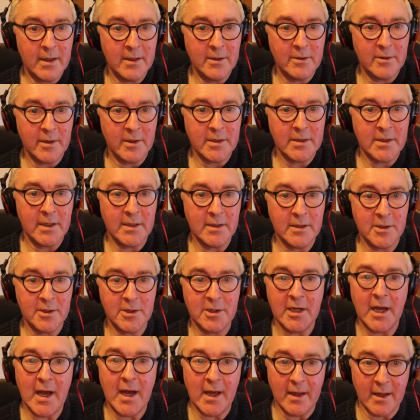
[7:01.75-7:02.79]
interesting to
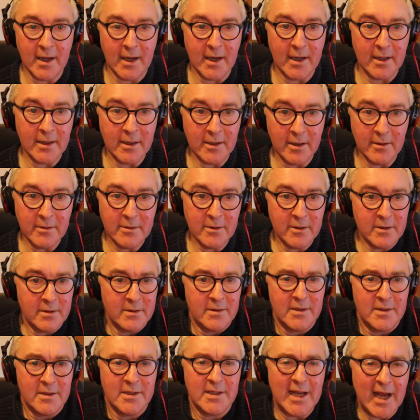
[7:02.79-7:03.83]
share that, you know,
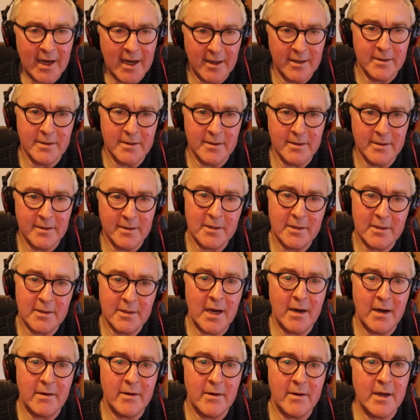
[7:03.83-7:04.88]
took seconds to
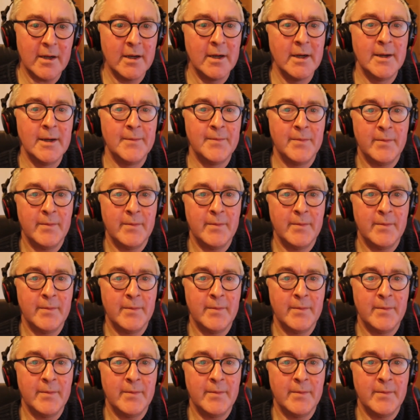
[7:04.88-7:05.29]
share it, yeah.